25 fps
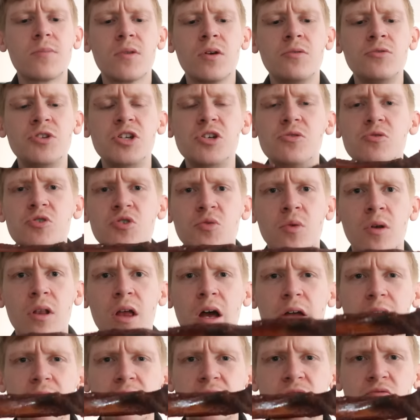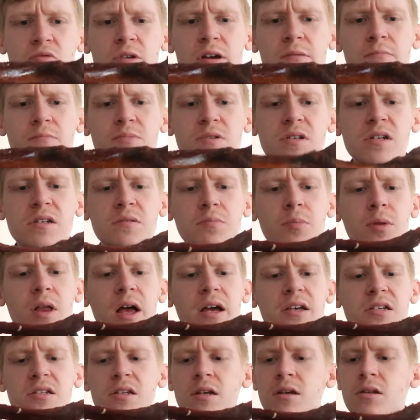unusual, like these ribs, these
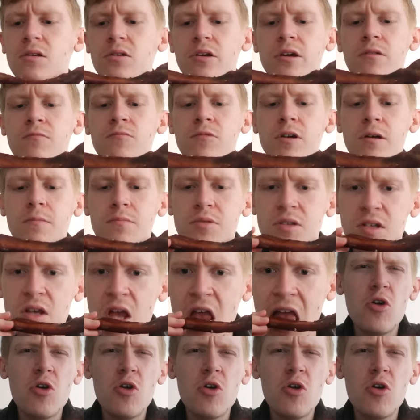plastic looking ribs.